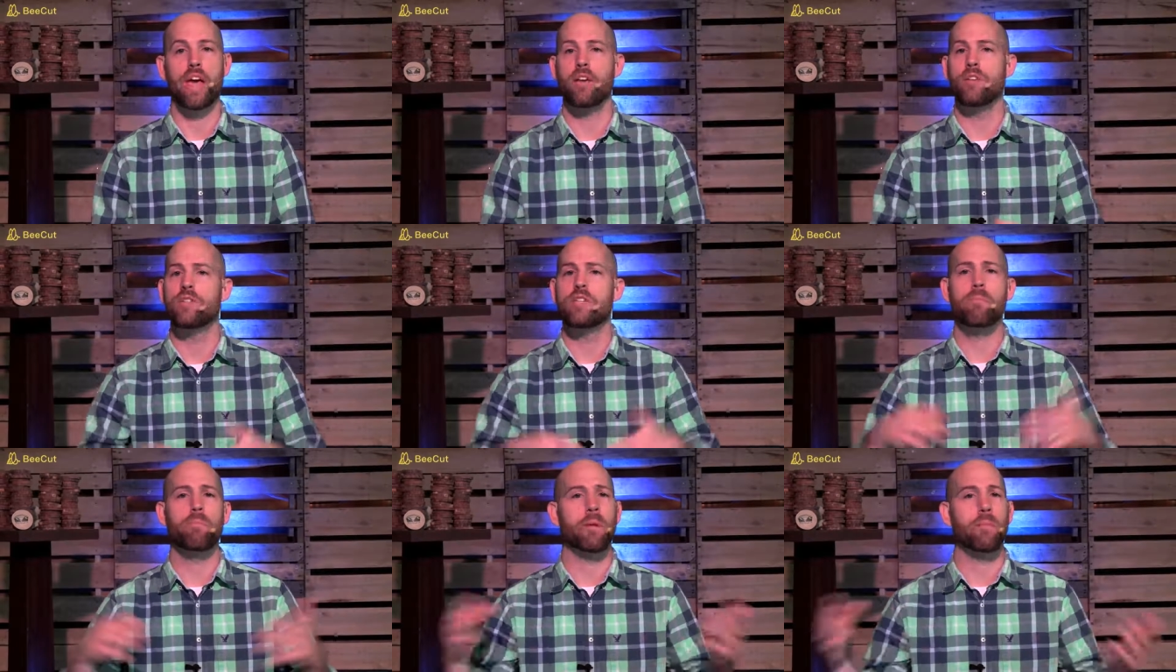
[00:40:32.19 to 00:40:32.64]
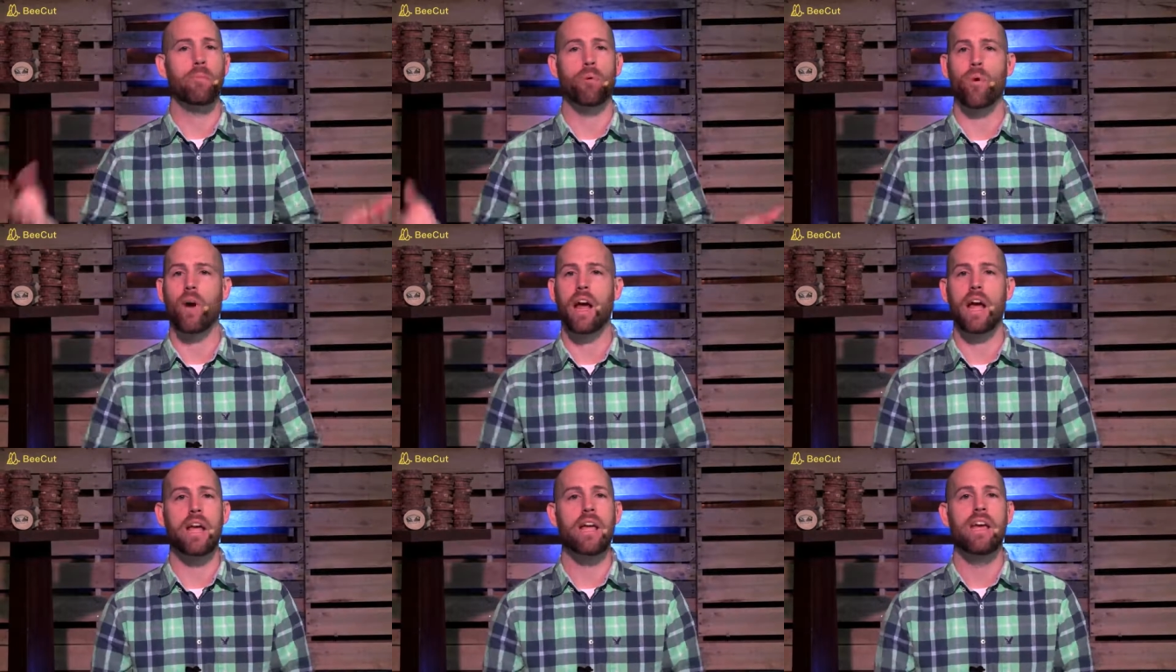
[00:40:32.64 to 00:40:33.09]
You simply
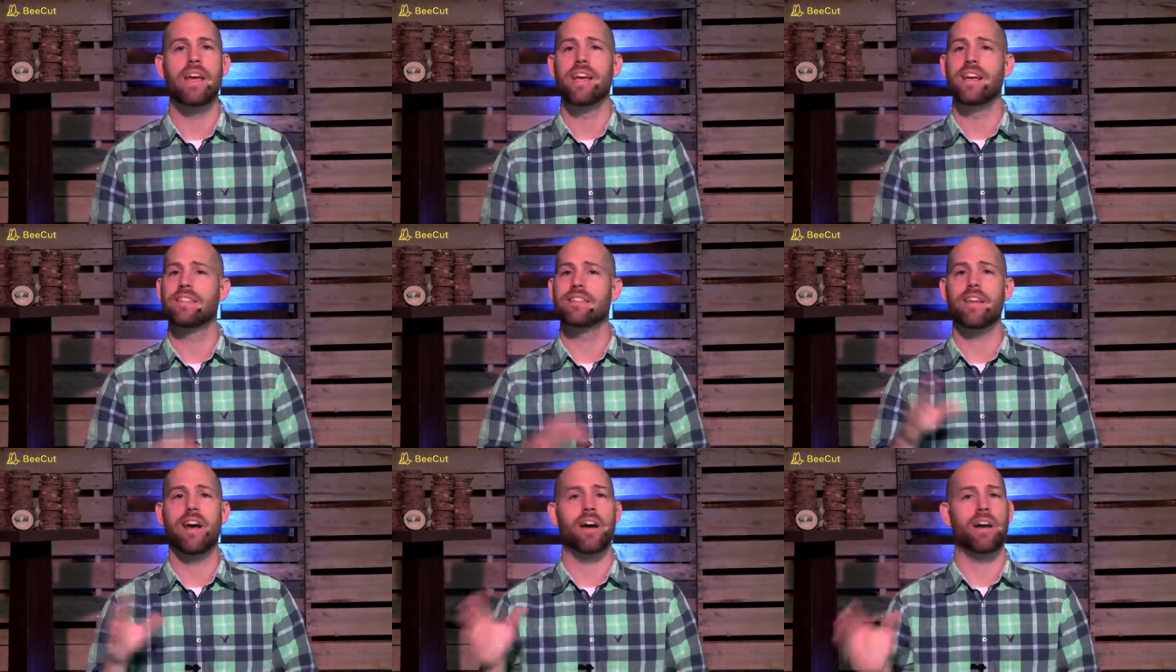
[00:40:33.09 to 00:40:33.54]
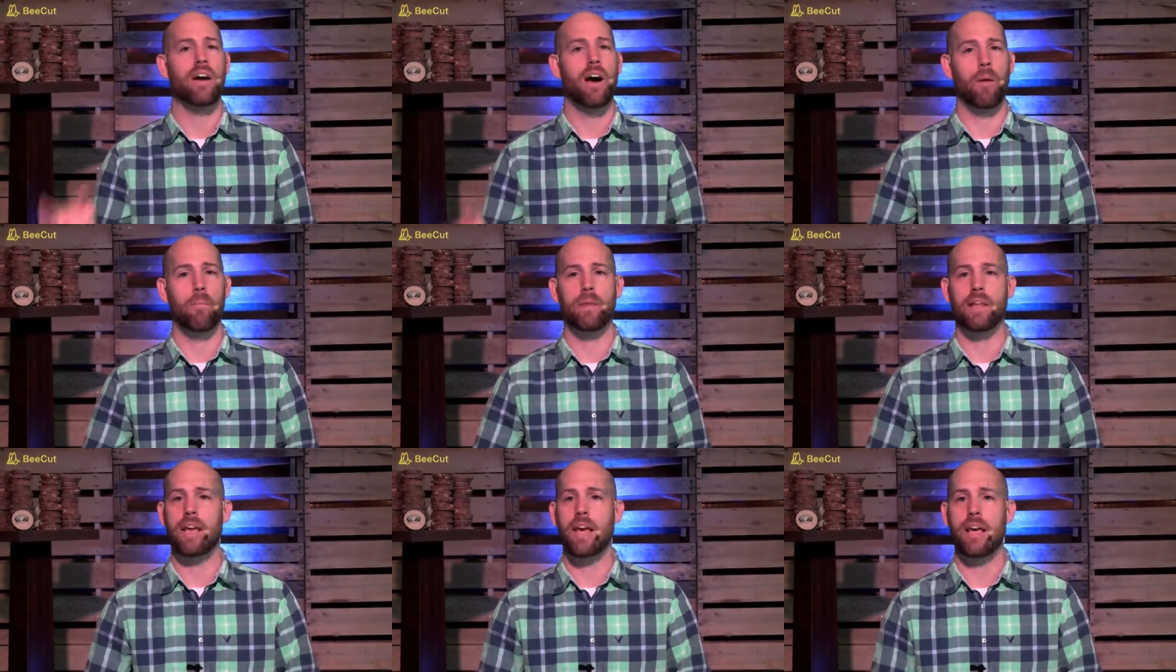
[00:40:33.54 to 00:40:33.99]
pray. It's not
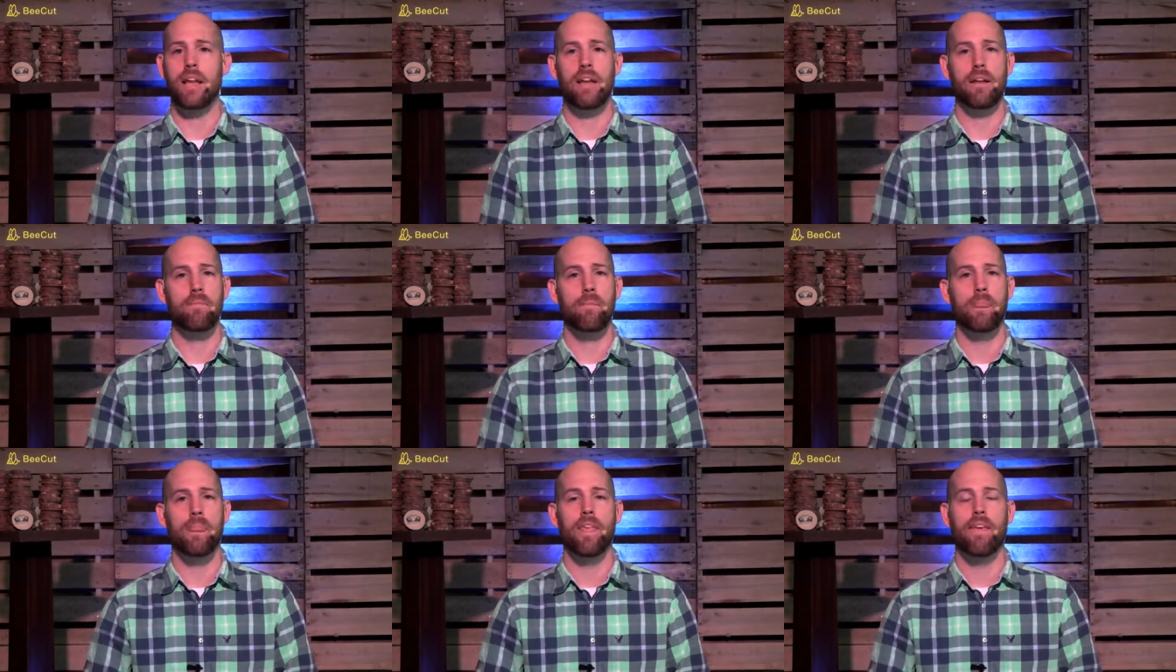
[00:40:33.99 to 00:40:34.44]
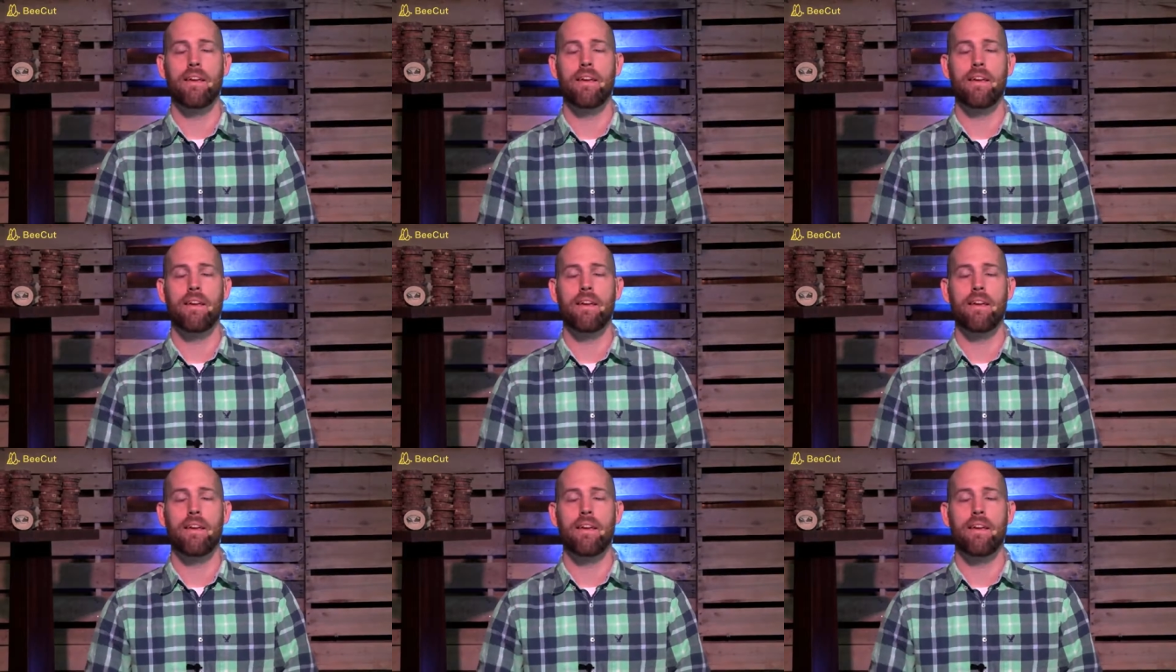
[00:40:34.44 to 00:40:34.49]
complicated.